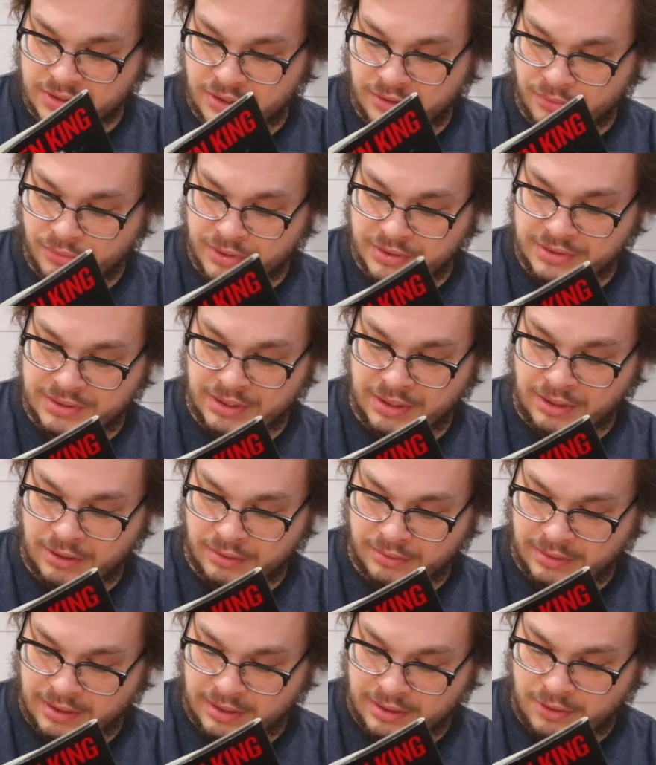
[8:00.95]
other ones in
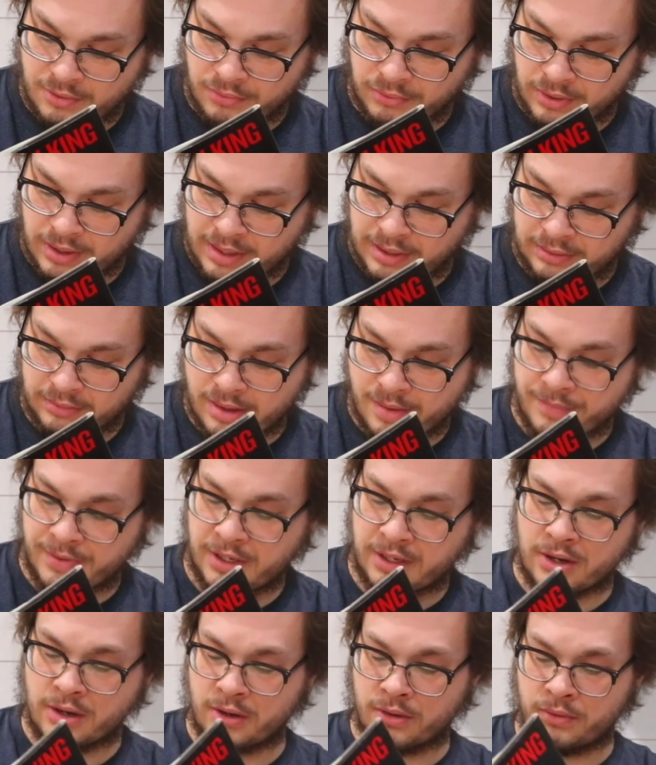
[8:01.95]
here that you like, let me
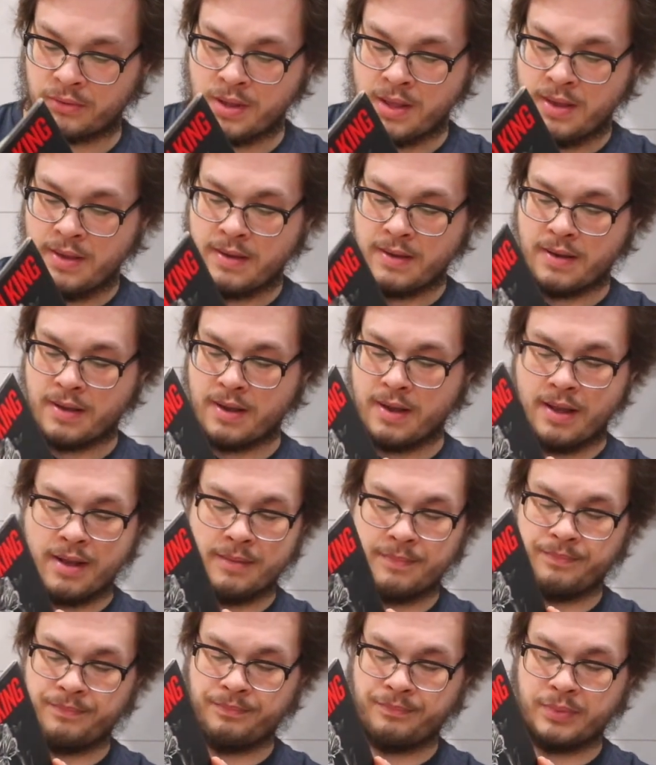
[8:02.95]
know.
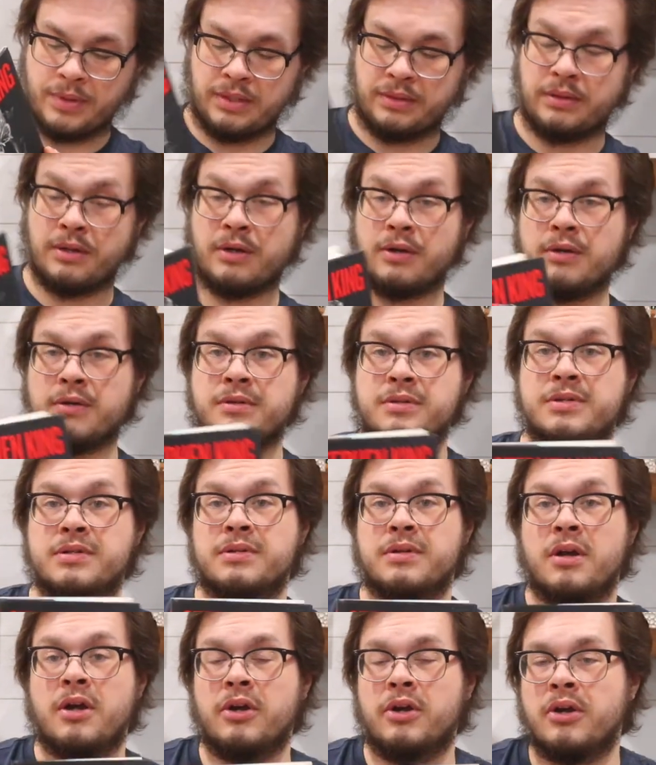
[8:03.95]
But
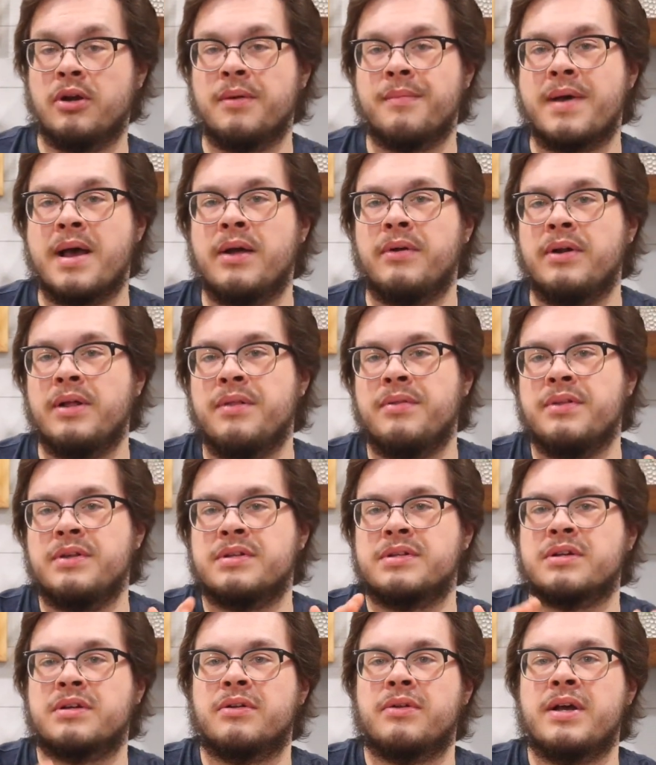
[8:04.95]
there's a good amount in
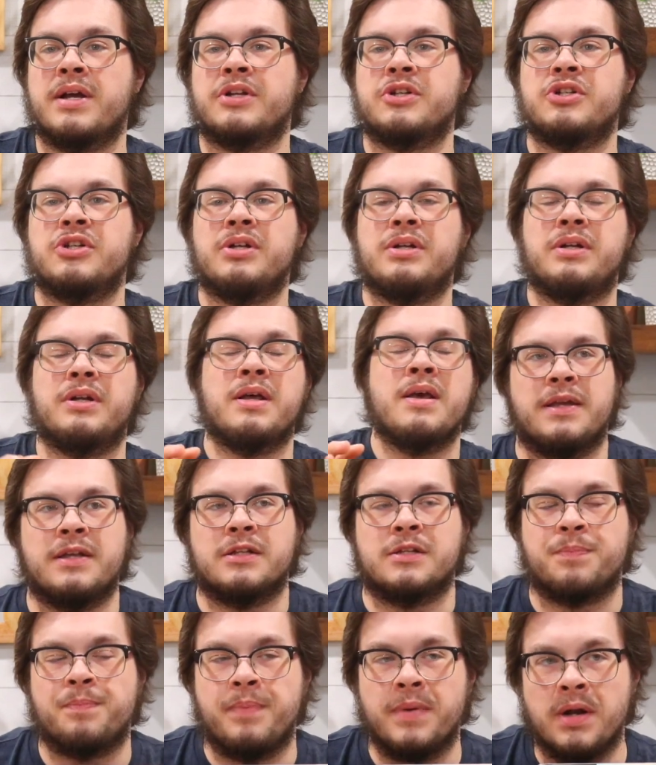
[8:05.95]
this collection.
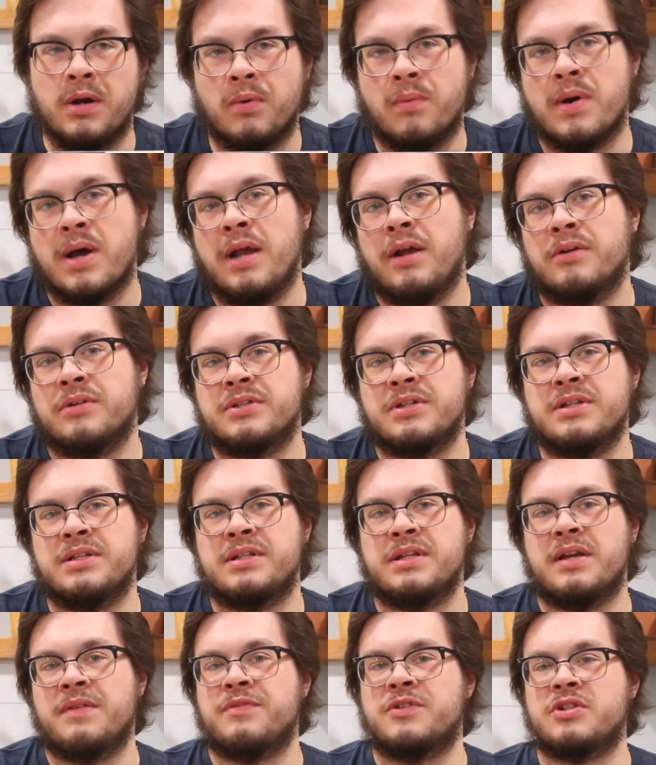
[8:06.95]
It's been a while
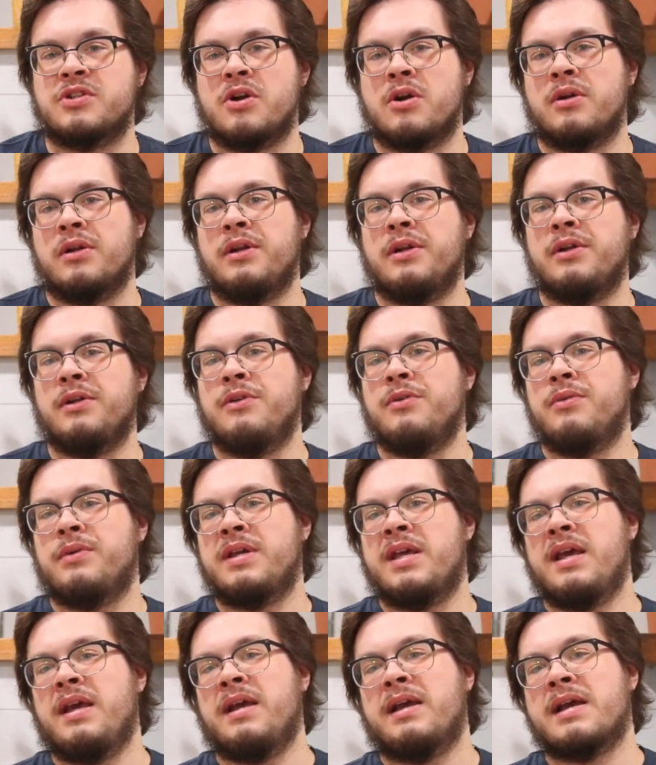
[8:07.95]
since I've started a new
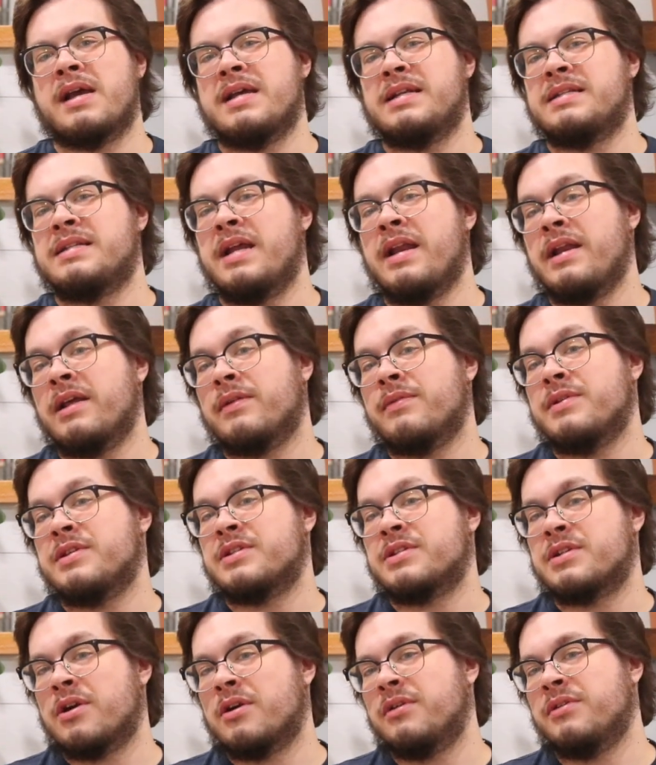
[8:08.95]
King. I technically
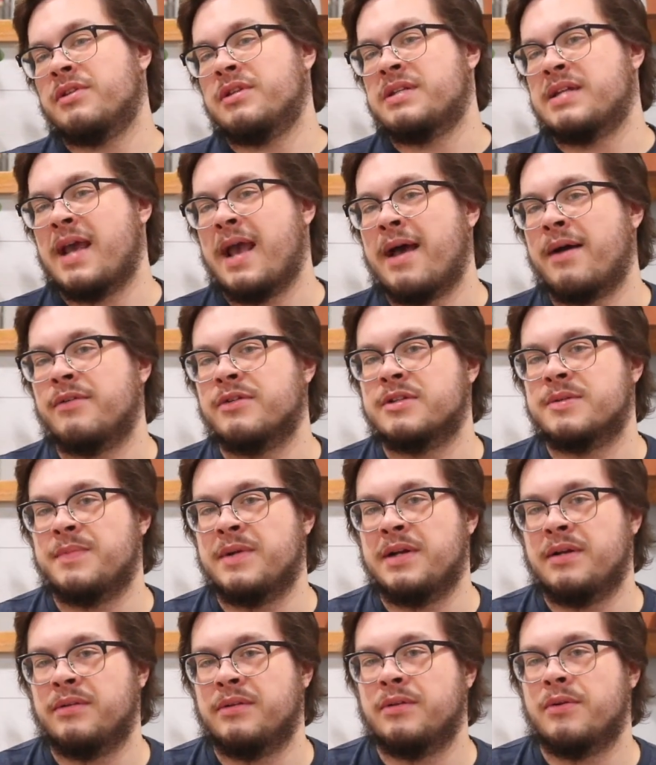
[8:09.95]
started The
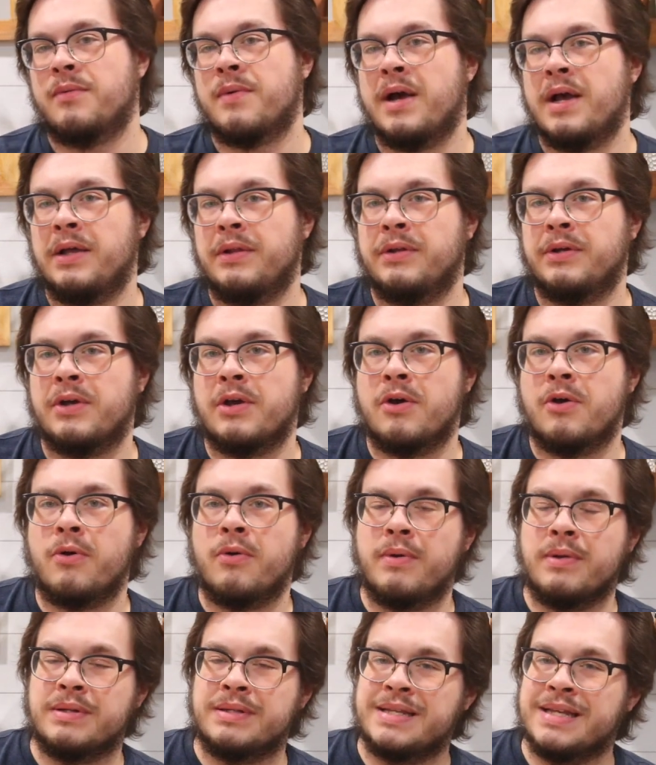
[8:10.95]
Talisman a little while
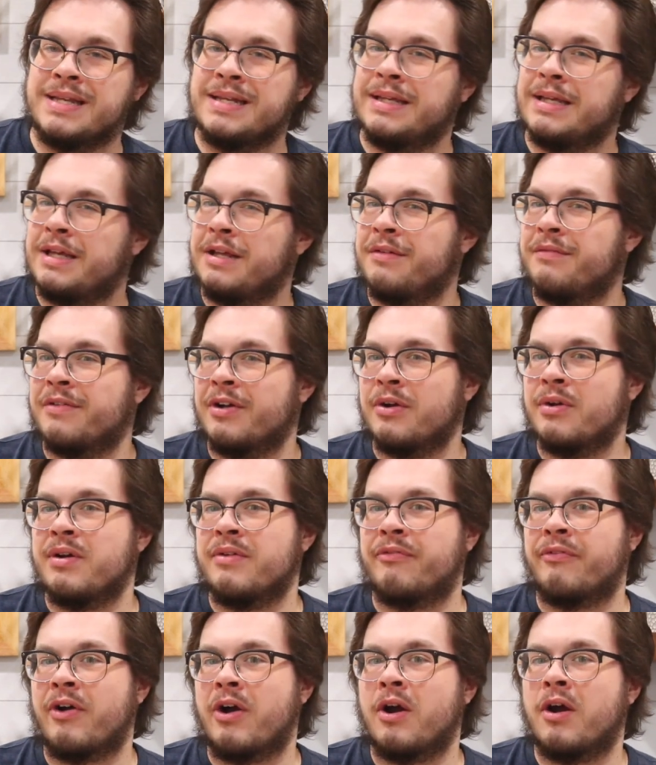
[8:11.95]
ago, didn't get very
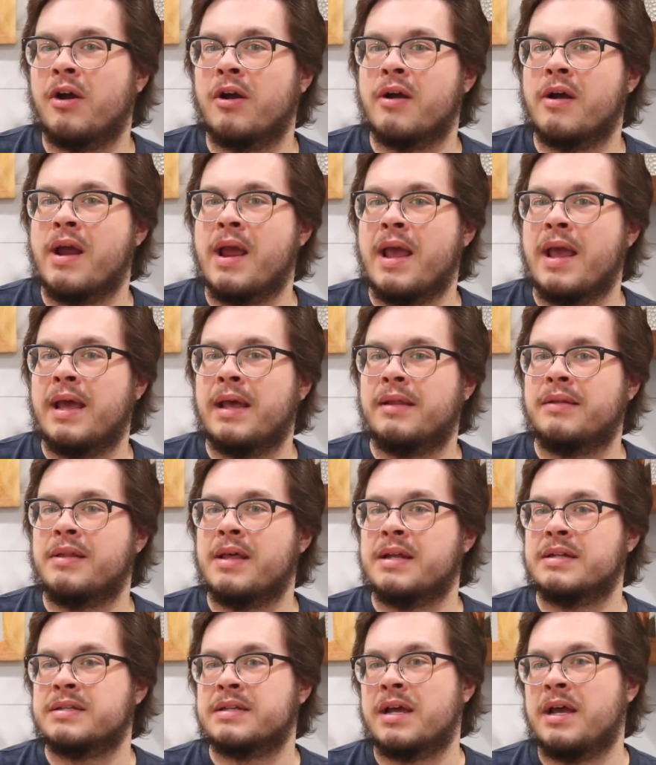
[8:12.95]
far, and
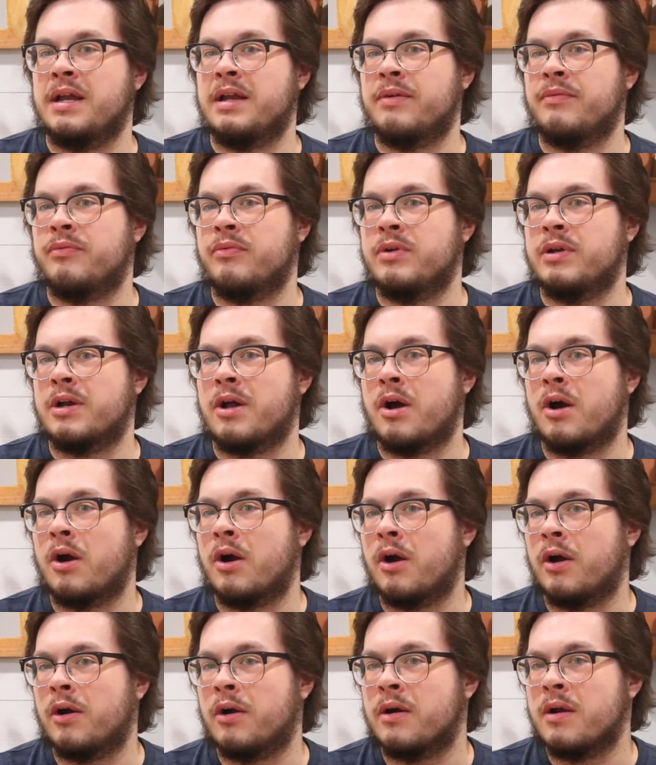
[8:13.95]
that's kind of when
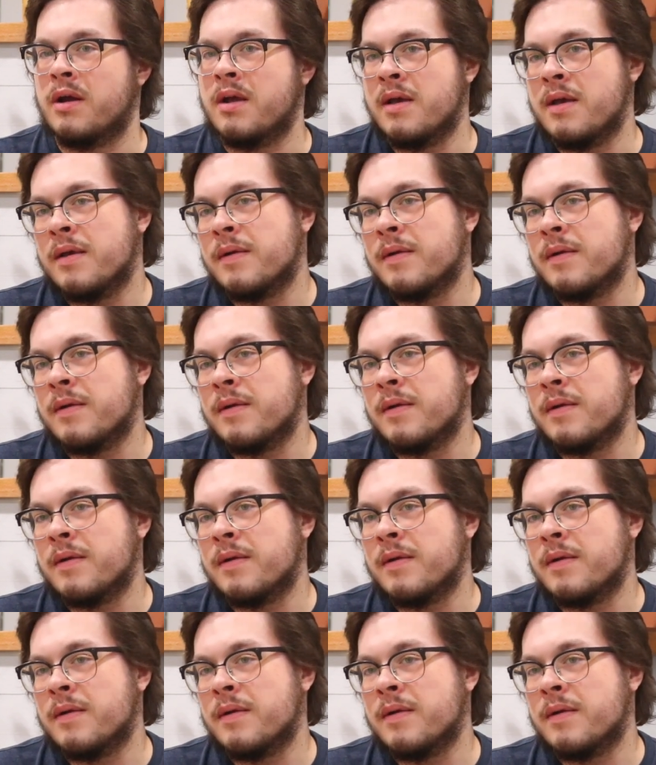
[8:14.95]
our